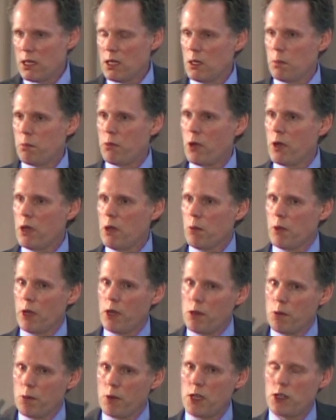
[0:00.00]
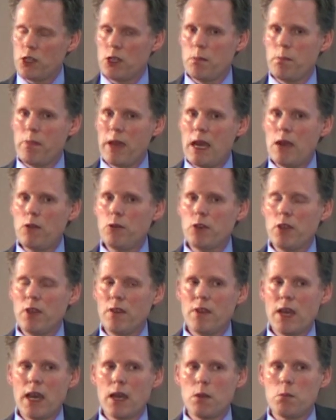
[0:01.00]
to the point where you reached the boundary
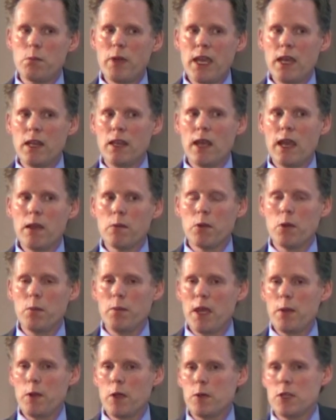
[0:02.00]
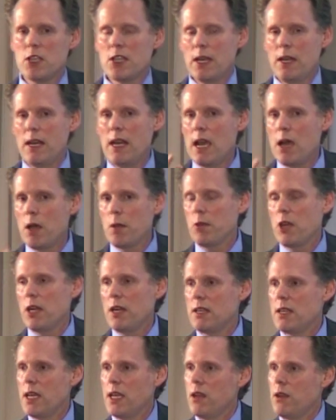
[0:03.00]
of that Obeya in that room, they could say, now I'm going
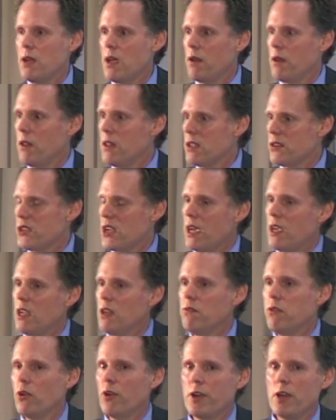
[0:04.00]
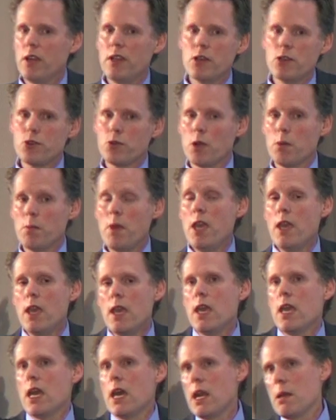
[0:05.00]
to take you down to the second floor into this room,
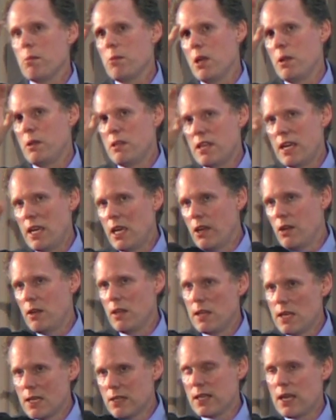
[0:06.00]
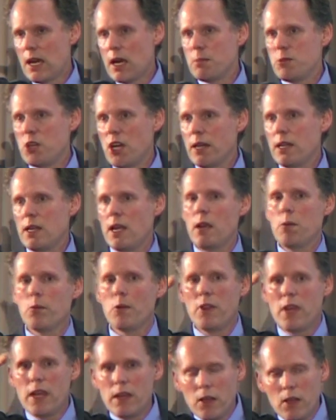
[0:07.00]
and I'm going to take you to this object, and
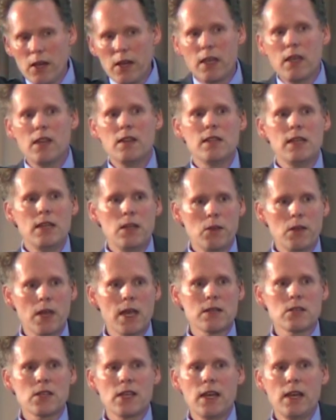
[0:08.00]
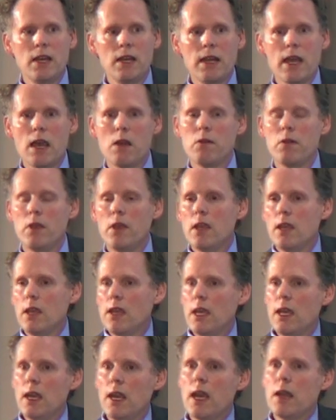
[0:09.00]
we're then going to continue cascading down.
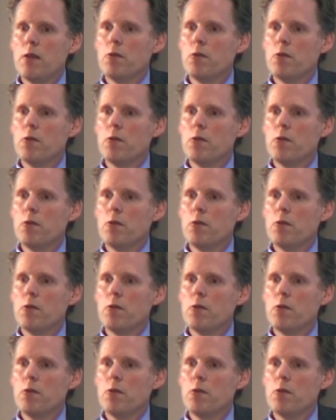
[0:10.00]
It had